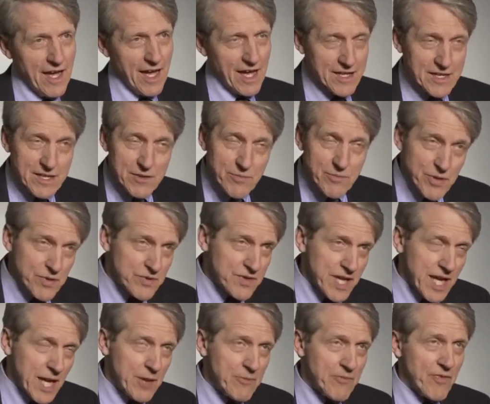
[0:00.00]
and compute
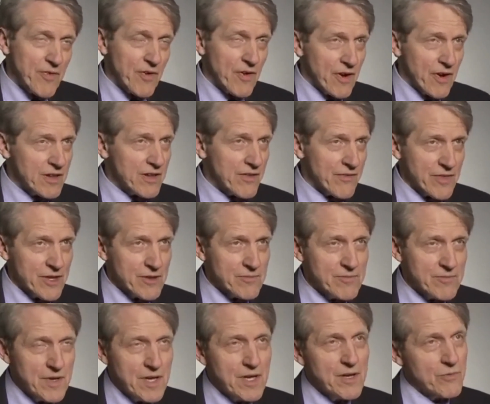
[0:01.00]
CAPE for all of
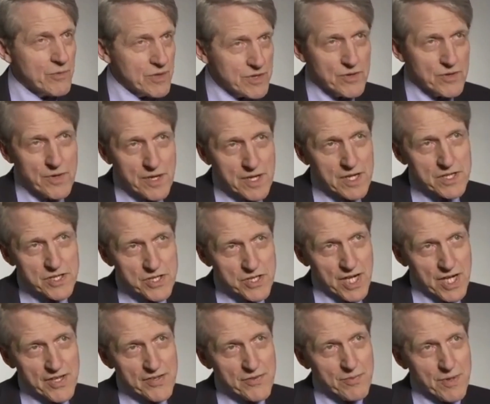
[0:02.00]
them. We do an
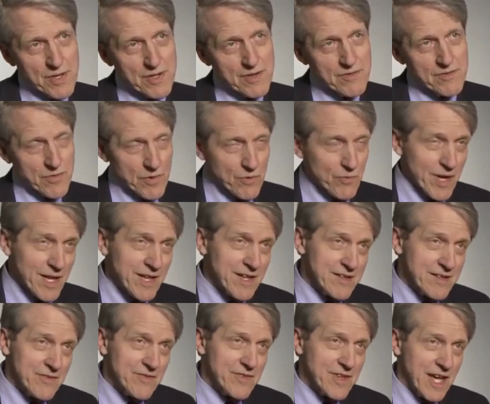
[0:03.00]
adjustment for
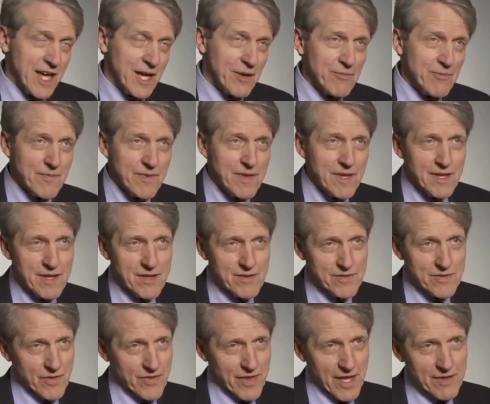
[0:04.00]
relative CAPE
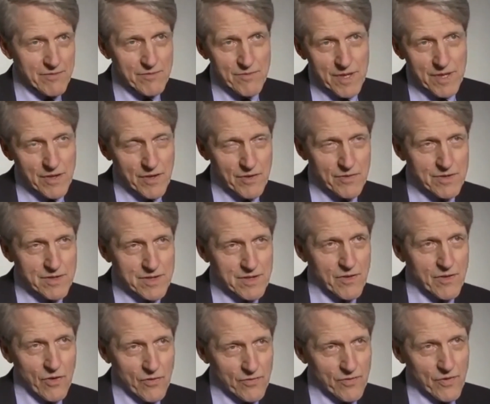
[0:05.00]
so that we don't
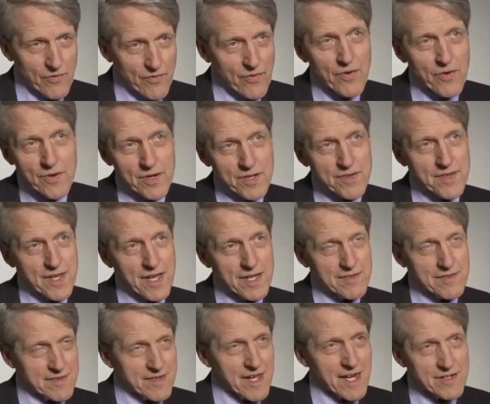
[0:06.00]
over-focus
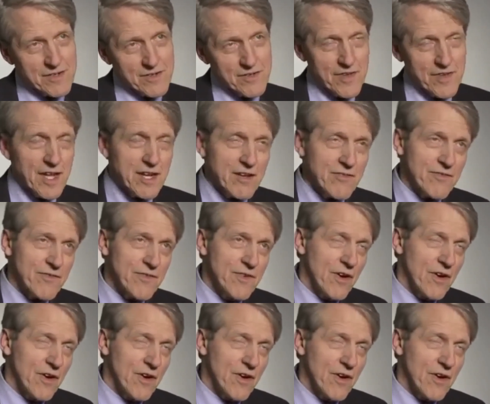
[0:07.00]
on sectors that have